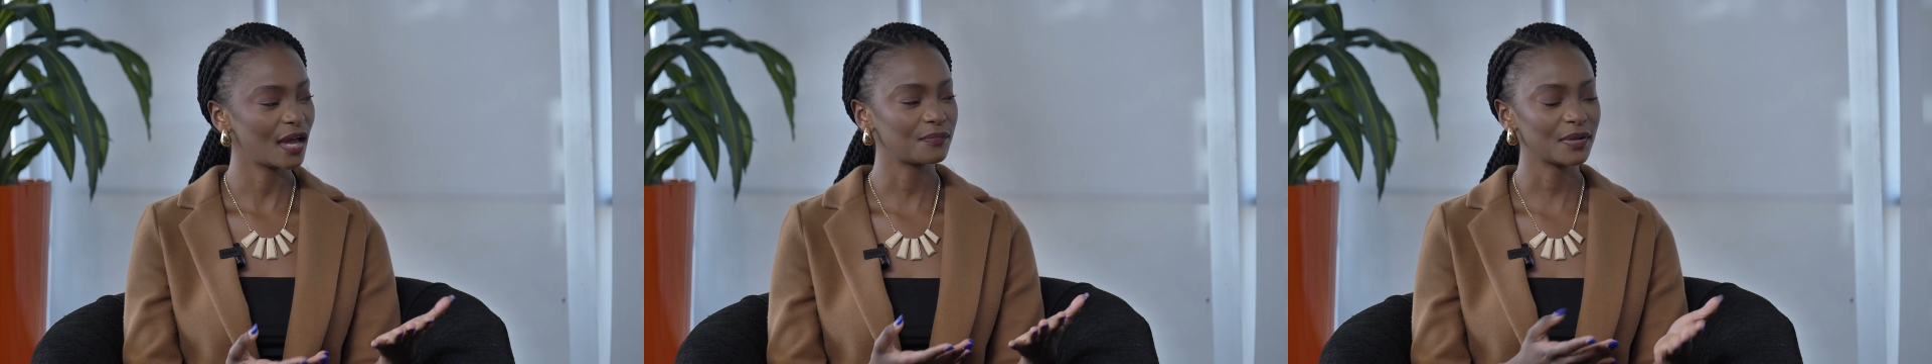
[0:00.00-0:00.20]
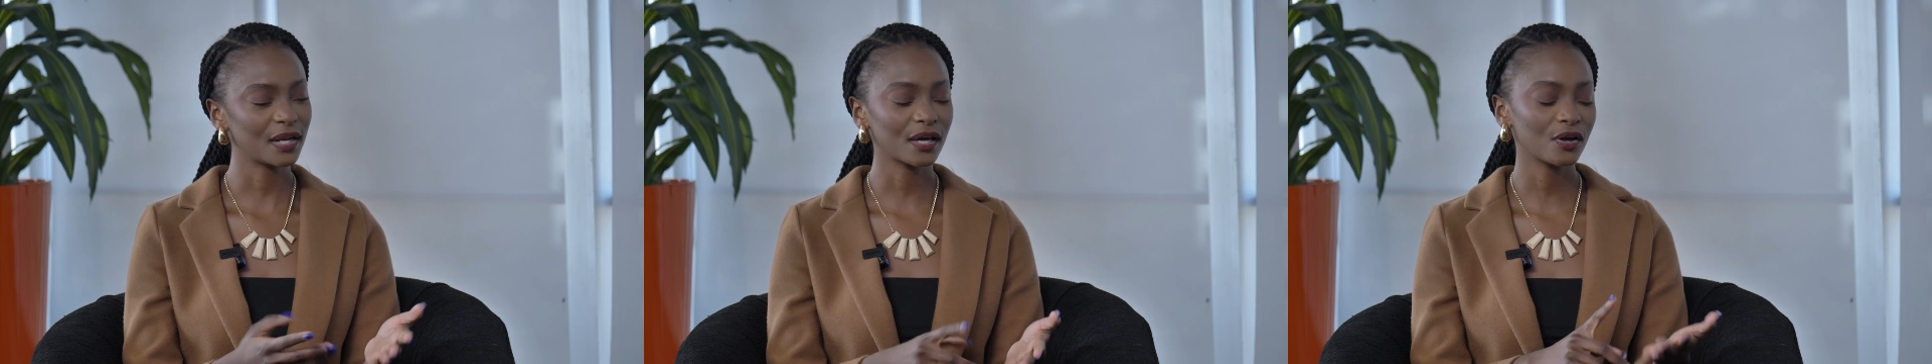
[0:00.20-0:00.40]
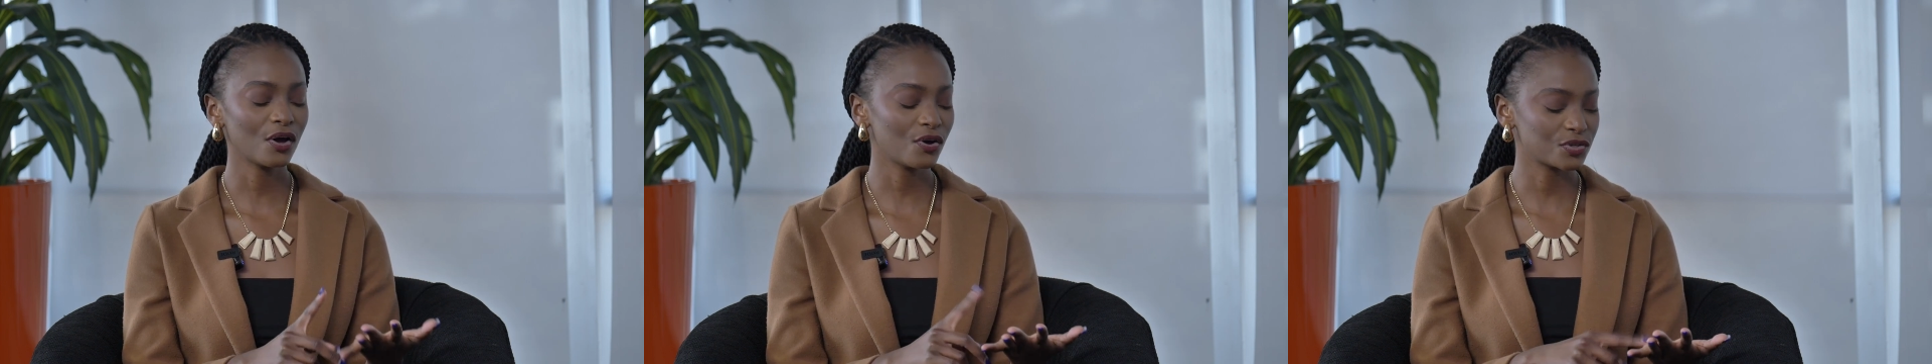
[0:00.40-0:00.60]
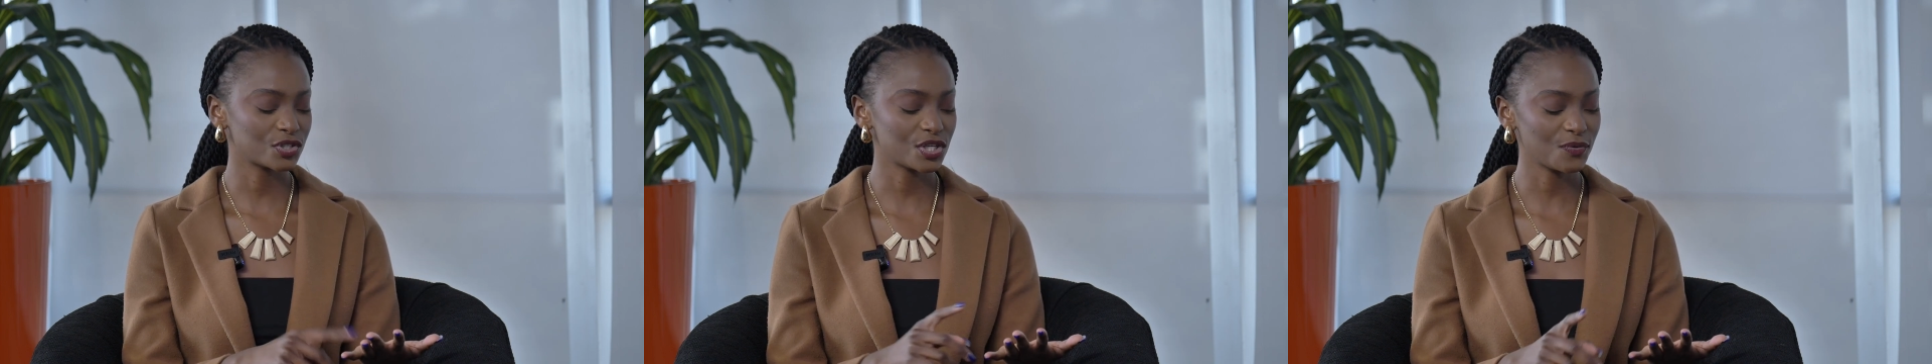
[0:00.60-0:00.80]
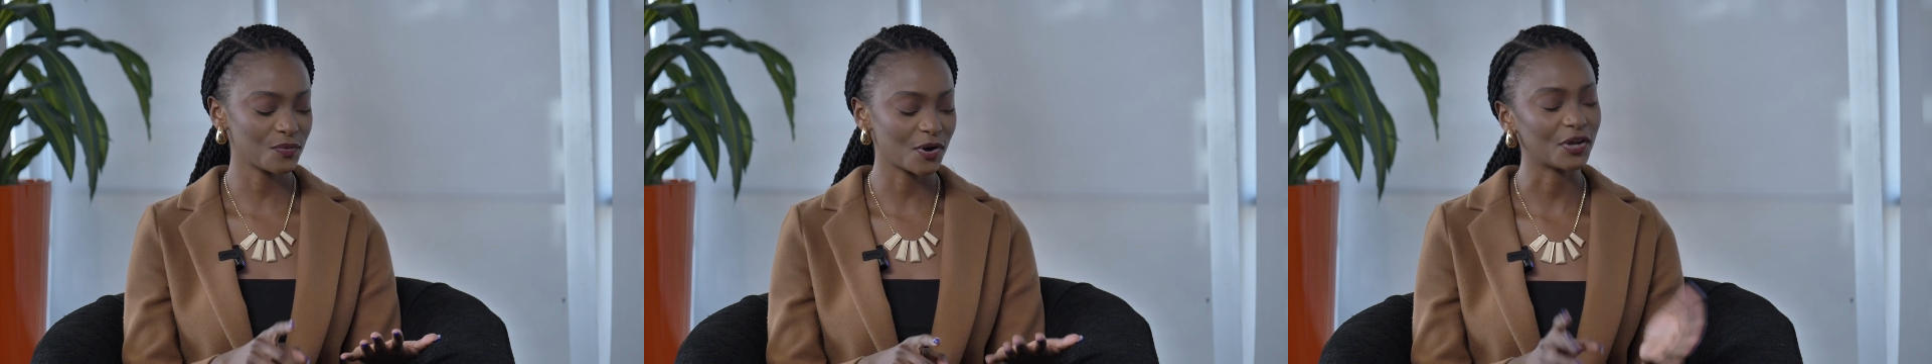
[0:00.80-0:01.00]
be like, oh,
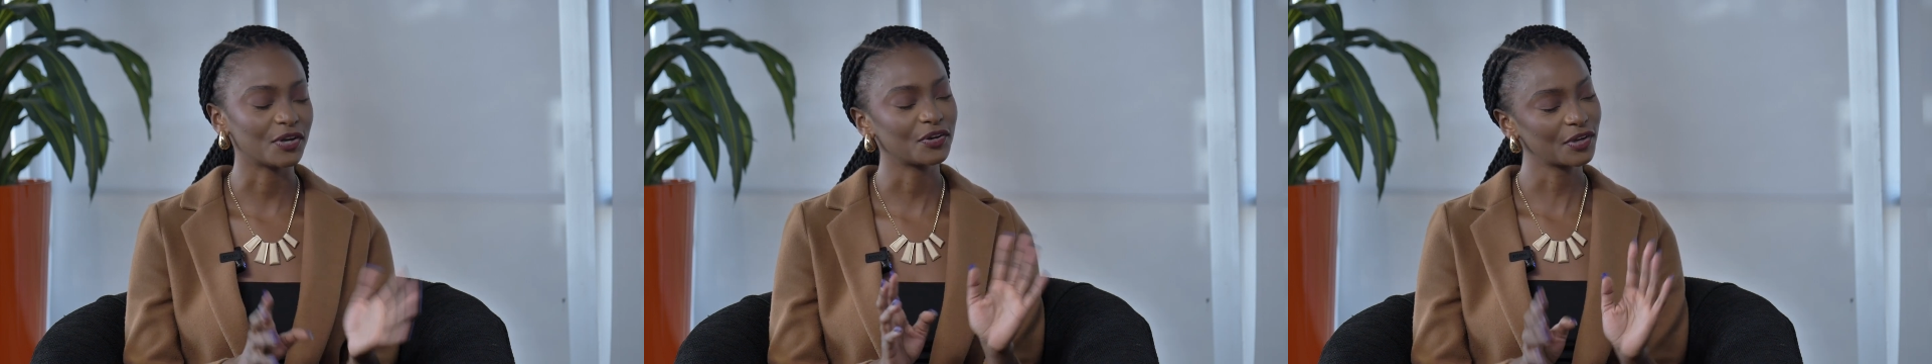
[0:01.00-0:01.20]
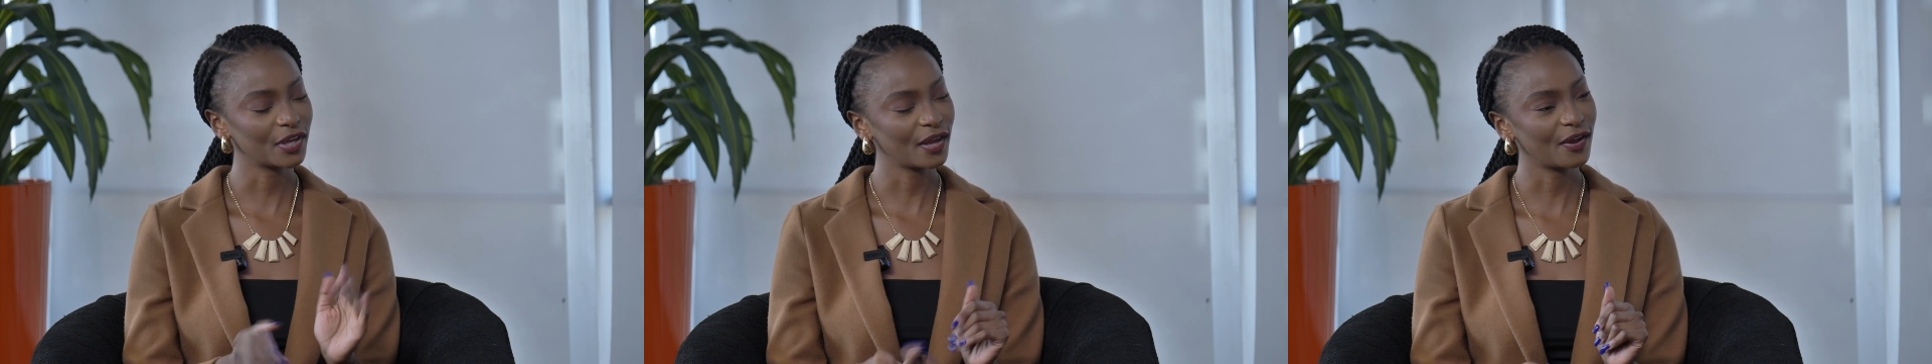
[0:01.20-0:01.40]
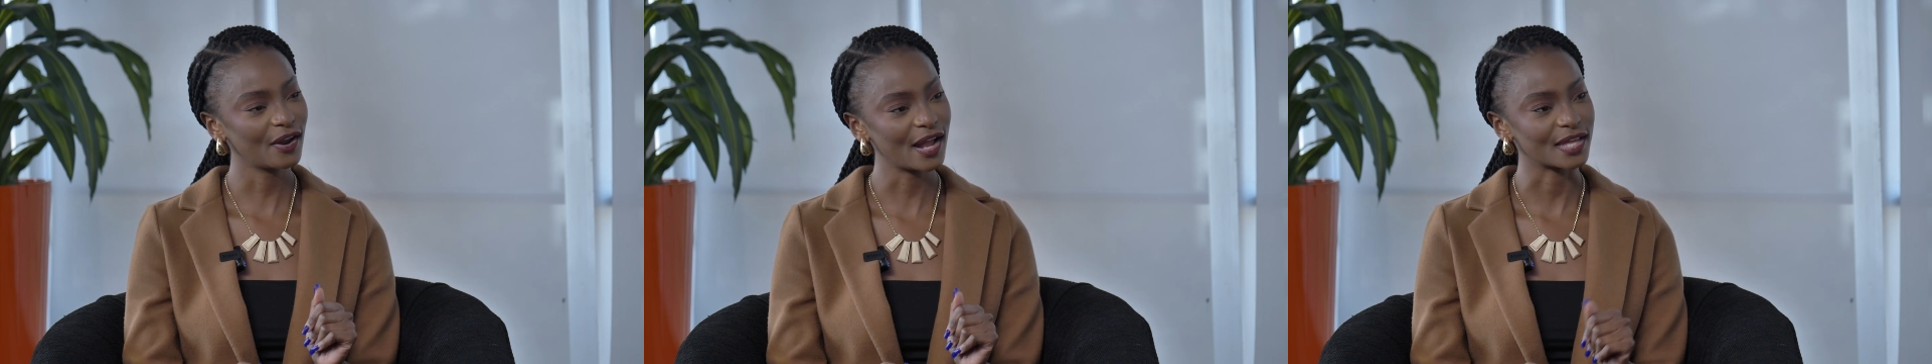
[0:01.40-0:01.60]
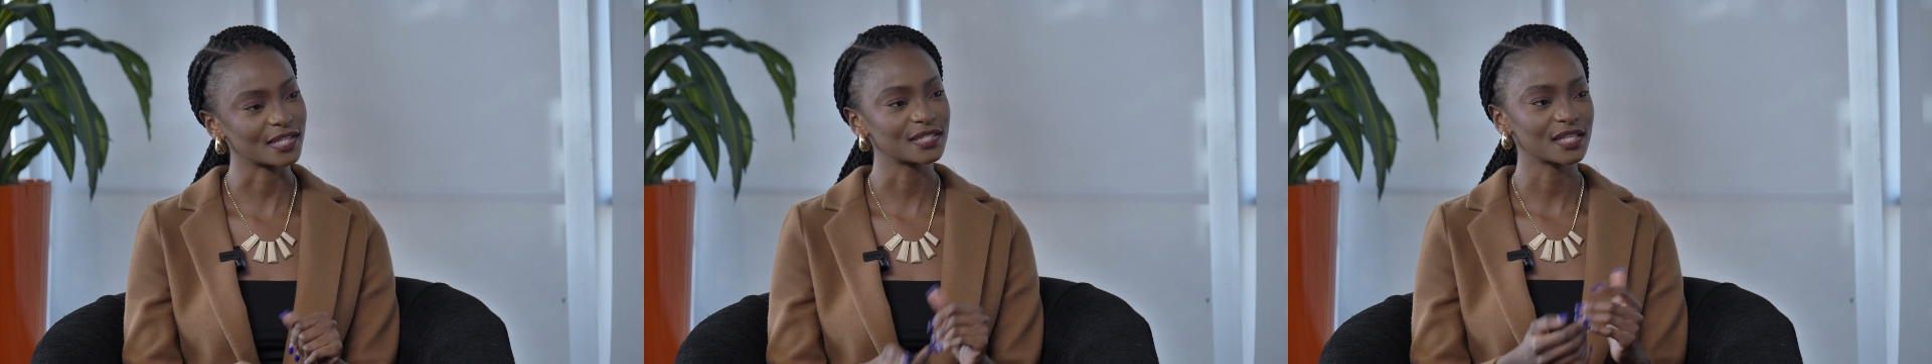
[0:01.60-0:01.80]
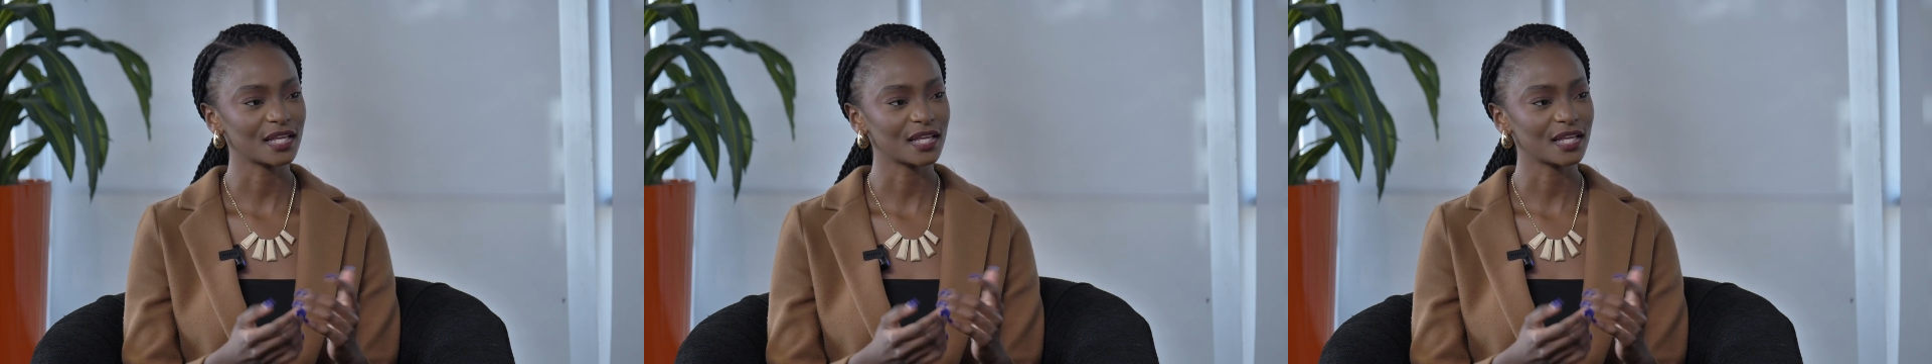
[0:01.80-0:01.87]
she won. Okay, great.